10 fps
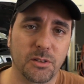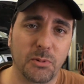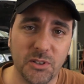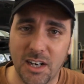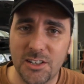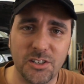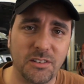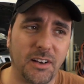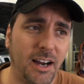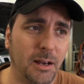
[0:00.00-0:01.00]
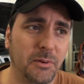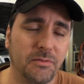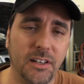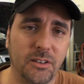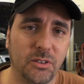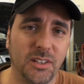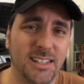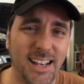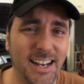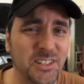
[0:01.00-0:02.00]
The production of a hybrid vehicle
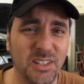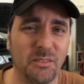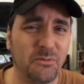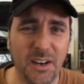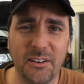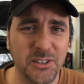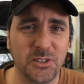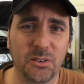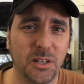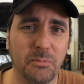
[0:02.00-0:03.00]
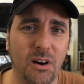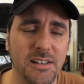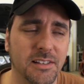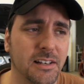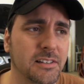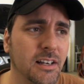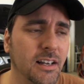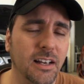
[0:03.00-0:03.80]
is actually a very dirty process.